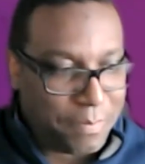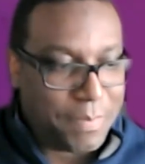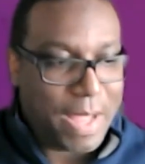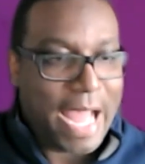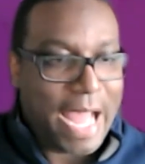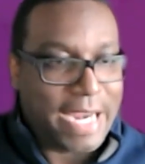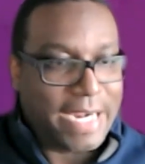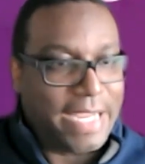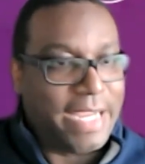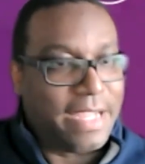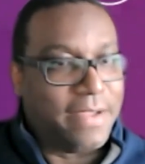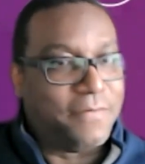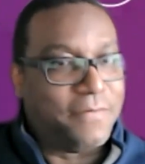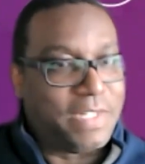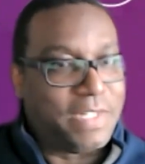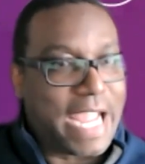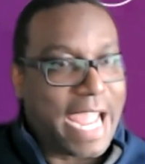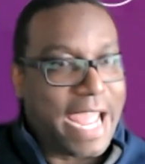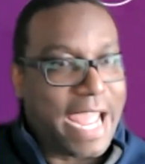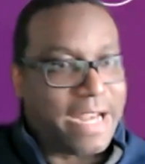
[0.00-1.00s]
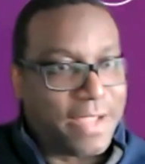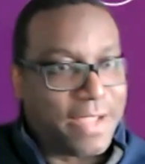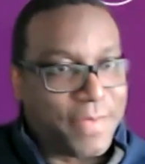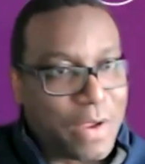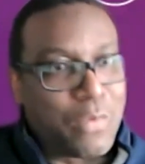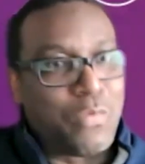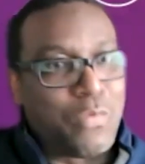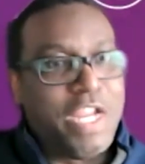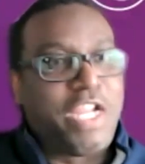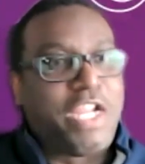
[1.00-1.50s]
body of data
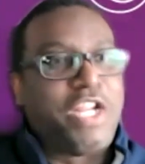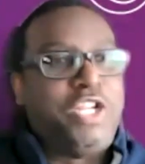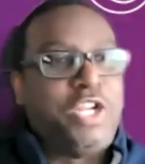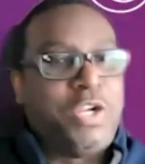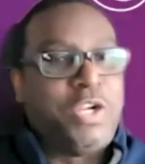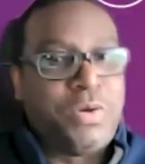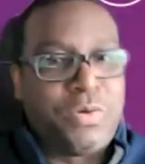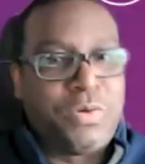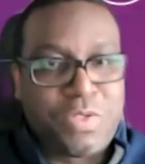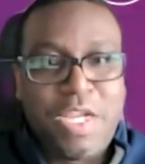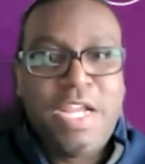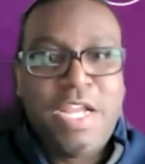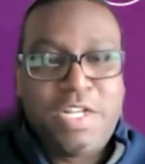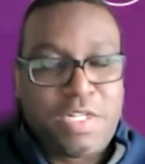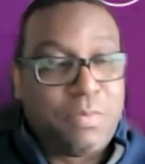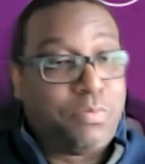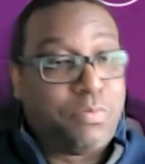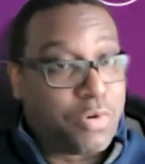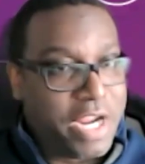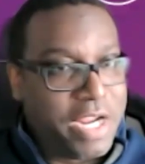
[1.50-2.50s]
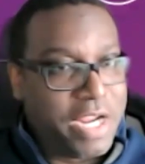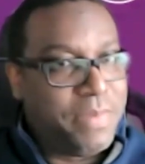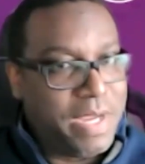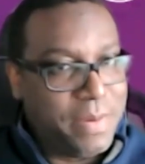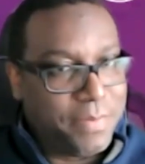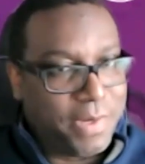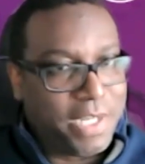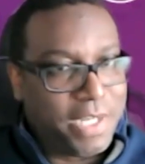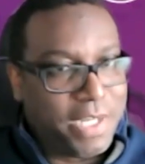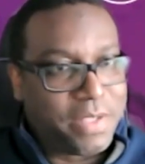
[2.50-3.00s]
that we can use to bring
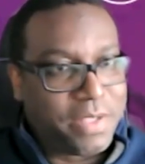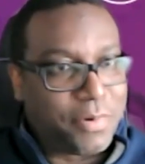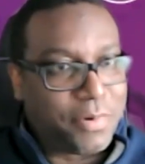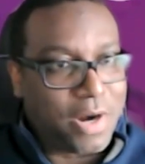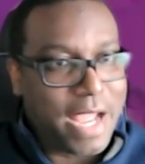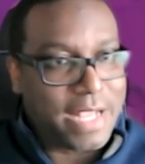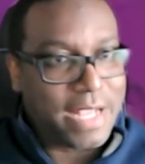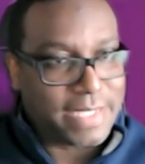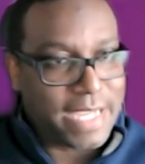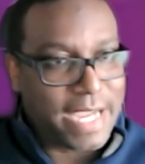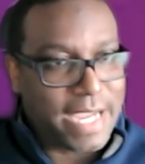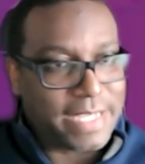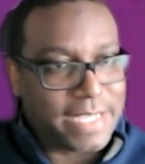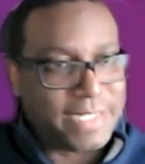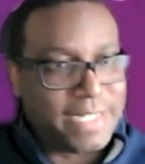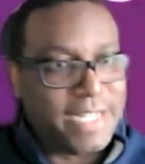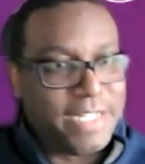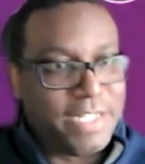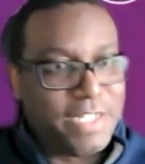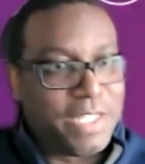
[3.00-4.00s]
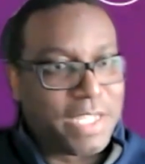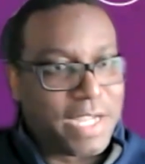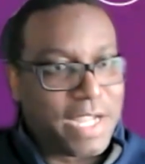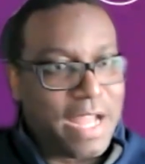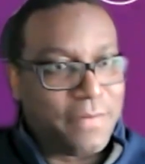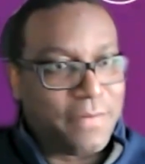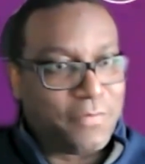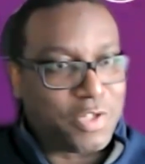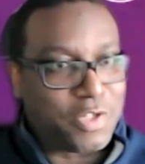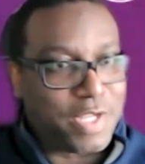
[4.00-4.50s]
people into the process and into the
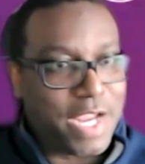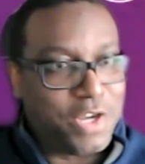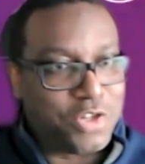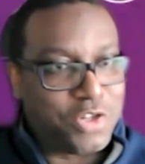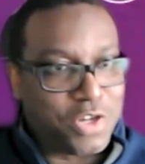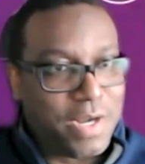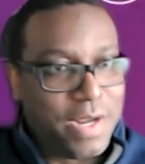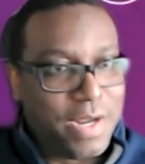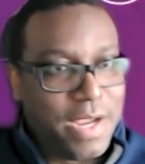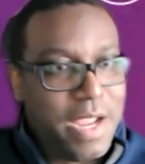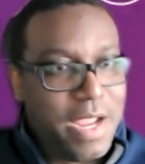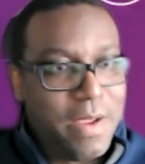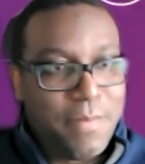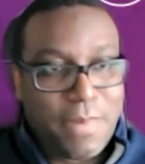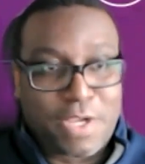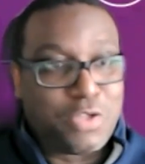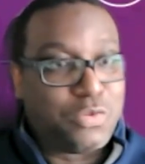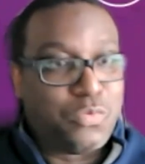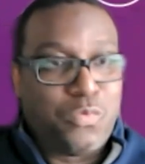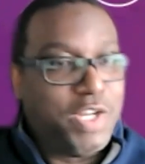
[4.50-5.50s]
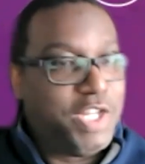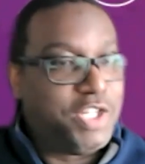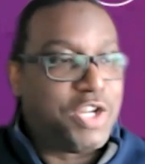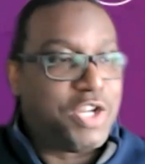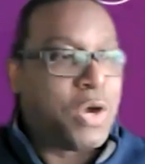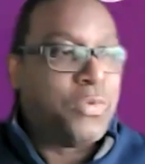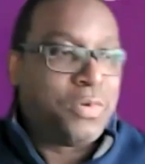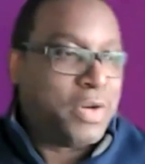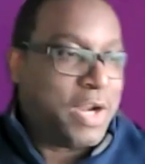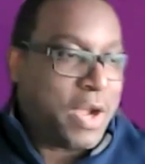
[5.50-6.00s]
conversation? Because we
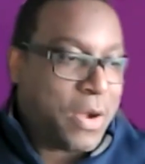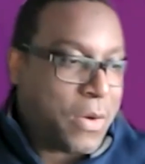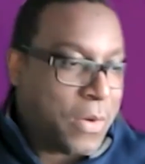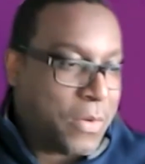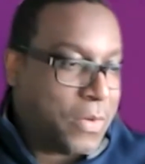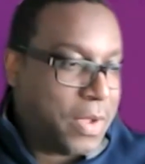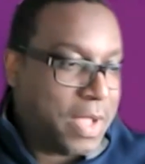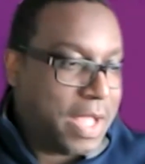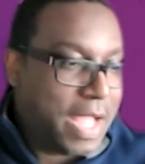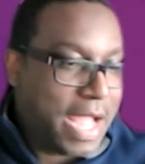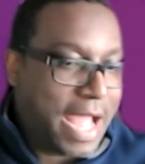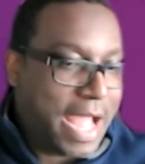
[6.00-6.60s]
don't know,